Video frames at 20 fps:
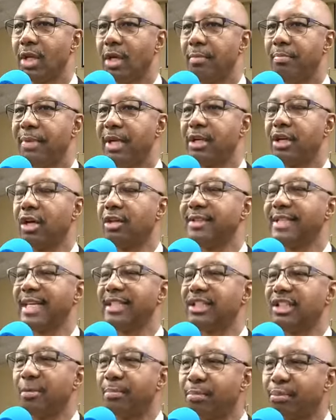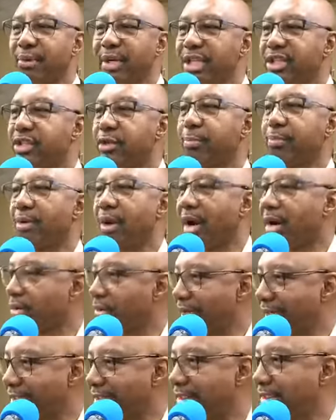Because as the preacher
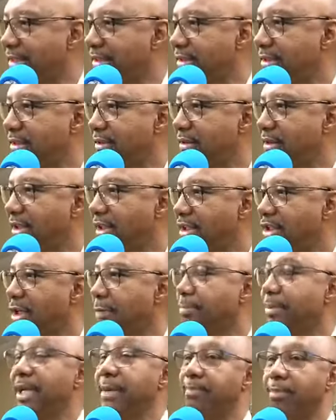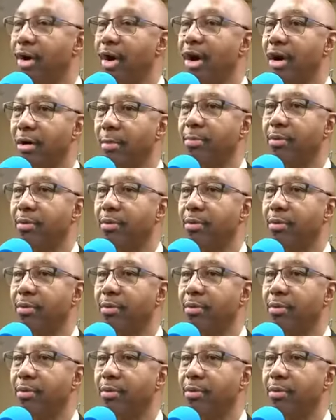progresses, the people ought to